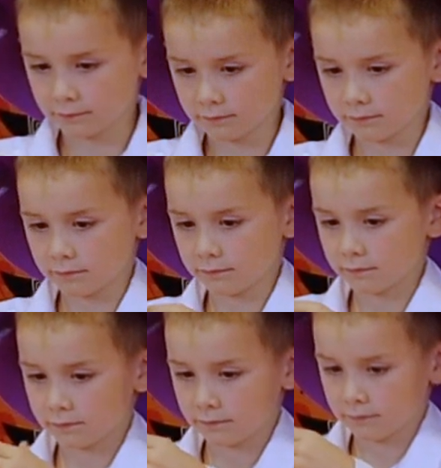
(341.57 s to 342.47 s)

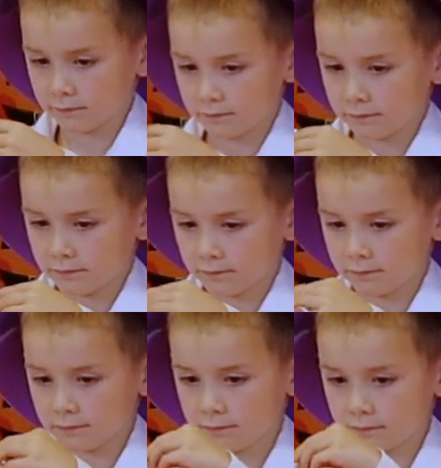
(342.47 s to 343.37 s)

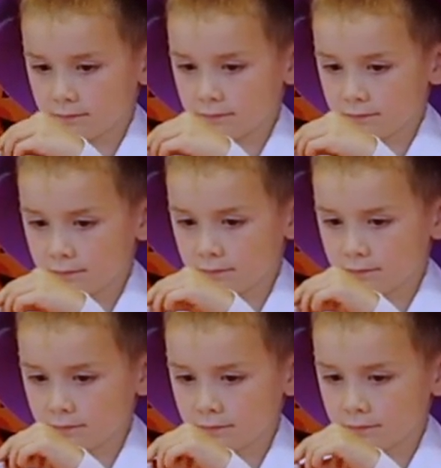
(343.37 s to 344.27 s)

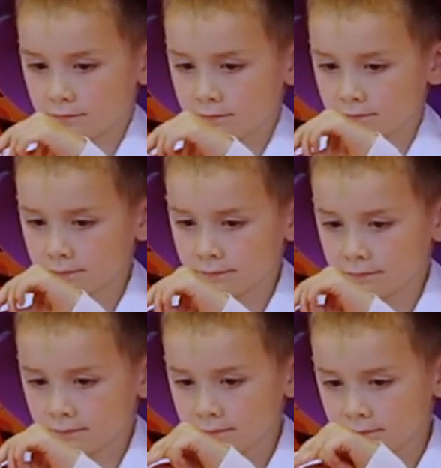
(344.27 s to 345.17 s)

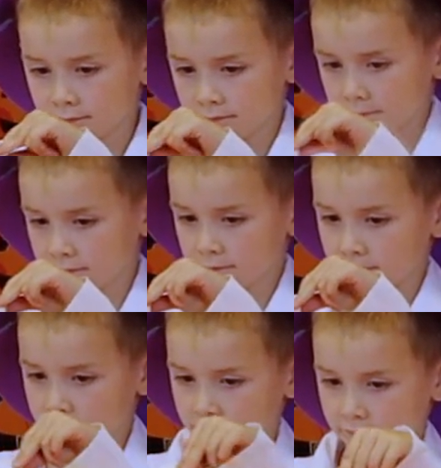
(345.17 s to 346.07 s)

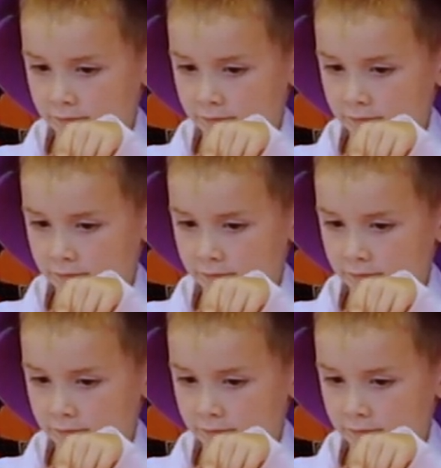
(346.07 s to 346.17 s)
This person isn't speaking.